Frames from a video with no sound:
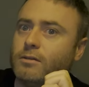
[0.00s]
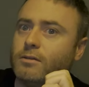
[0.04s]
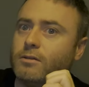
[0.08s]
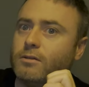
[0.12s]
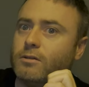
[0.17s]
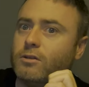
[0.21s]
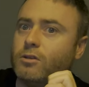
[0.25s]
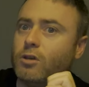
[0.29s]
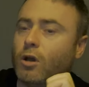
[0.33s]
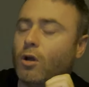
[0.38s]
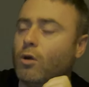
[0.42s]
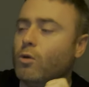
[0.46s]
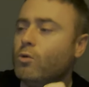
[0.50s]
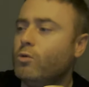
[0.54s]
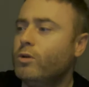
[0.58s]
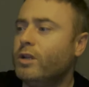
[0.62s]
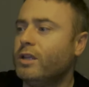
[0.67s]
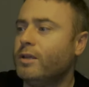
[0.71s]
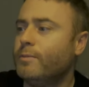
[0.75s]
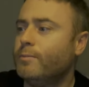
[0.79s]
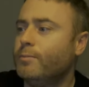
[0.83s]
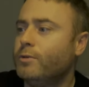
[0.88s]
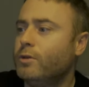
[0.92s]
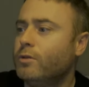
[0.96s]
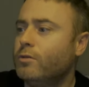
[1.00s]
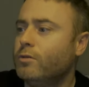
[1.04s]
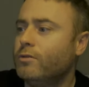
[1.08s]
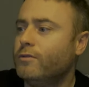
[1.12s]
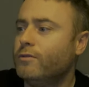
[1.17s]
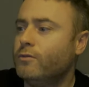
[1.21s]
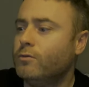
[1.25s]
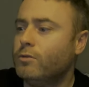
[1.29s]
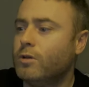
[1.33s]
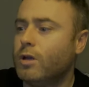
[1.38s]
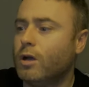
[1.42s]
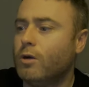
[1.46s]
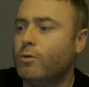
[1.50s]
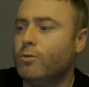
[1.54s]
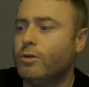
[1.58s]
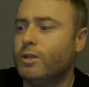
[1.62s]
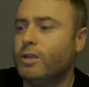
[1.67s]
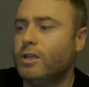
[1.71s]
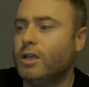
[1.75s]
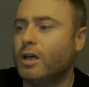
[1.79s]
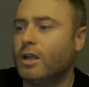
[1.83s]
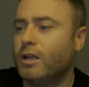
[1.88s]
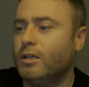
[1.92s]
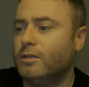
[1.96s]
goldy, beautiful goldy
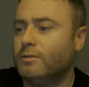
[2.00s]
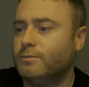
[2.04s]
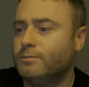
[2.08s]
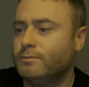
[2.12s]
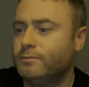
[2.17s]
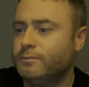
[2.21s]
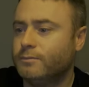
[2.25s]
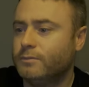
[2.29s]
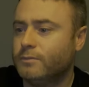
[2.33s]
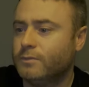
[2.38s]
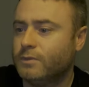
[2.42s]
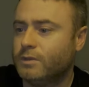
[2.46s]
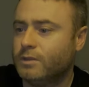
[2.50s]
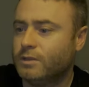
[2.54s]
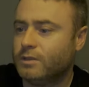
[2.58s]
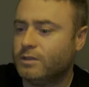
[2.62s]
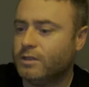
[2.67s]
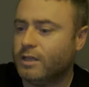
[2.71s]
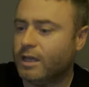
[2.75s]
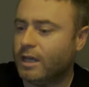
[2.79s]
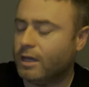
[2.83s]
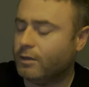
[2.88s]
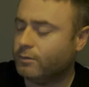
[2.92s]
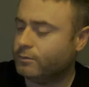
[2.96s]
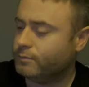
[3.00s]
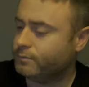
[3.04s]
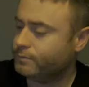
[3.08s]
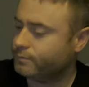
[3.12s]
colour. Now,